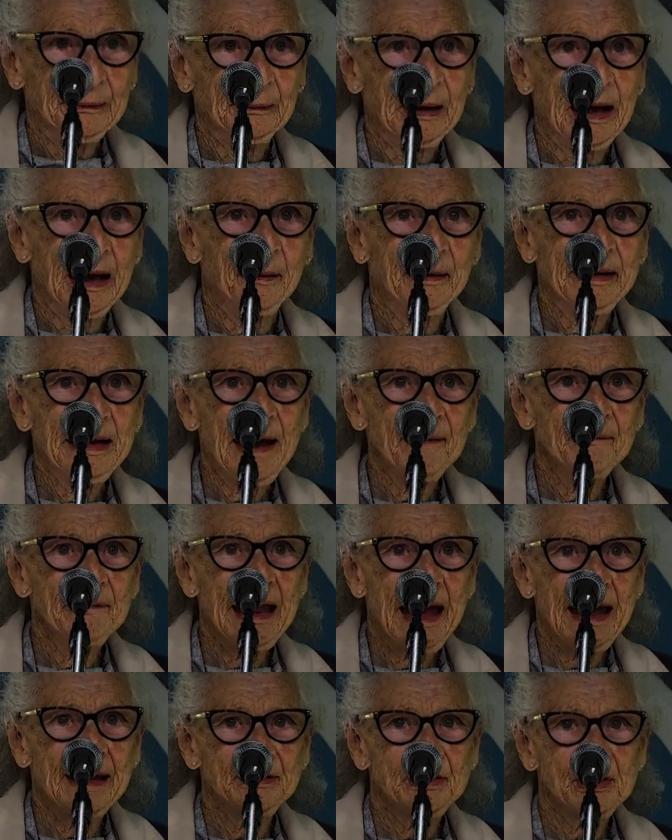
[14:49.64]
Well, we
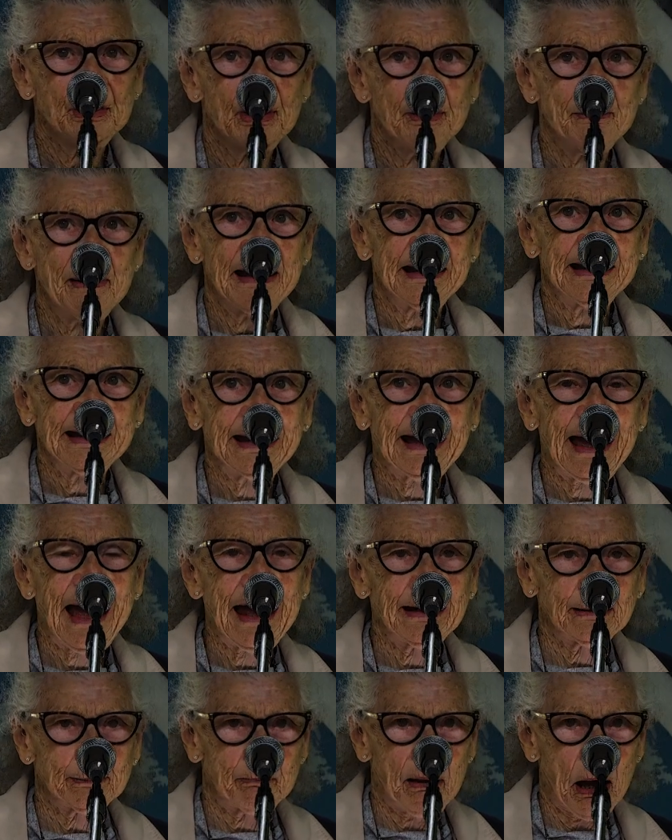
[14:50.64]
haven't had too many
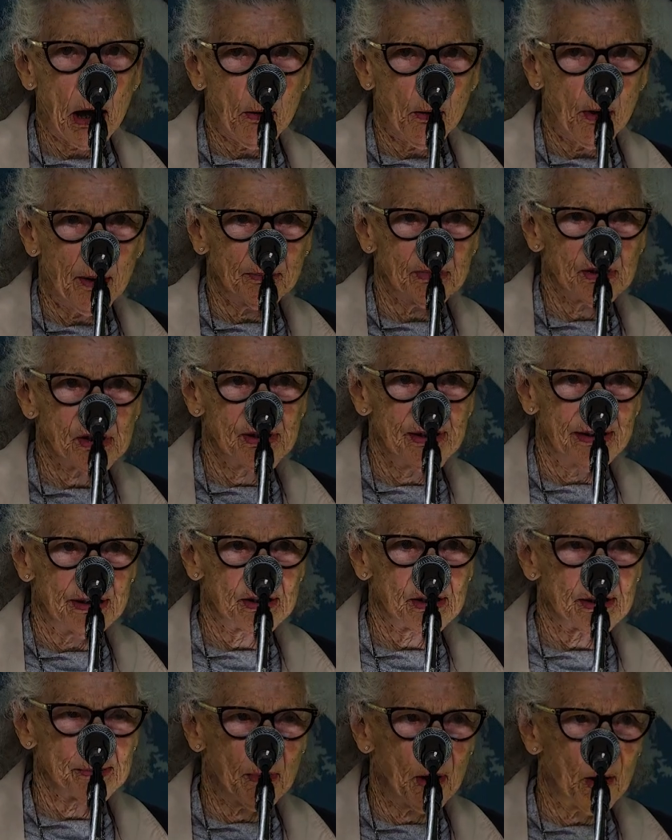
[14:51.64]
cat poems
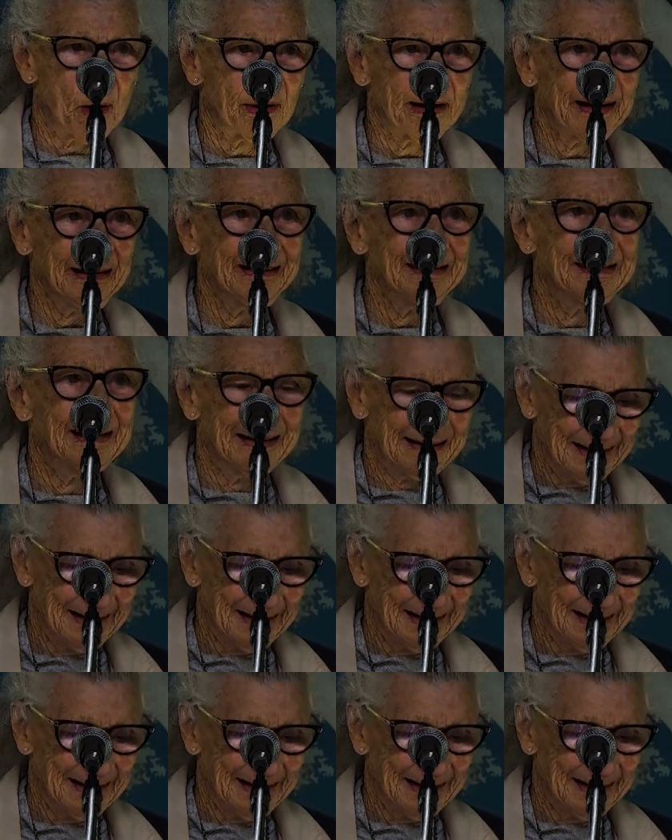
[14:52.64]
this morning,